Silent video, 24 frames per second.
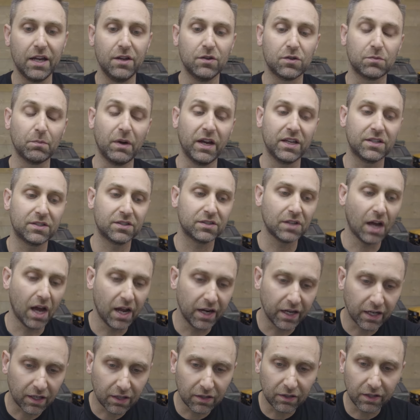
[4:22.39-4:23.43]
I used my
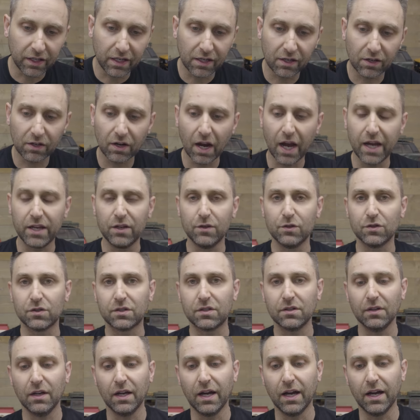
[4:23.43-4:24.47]
Sonic cleaner, I
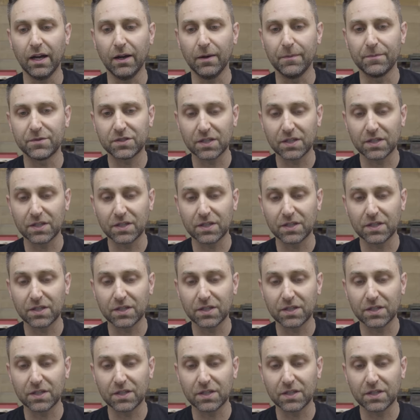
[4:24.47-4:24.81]
used uh,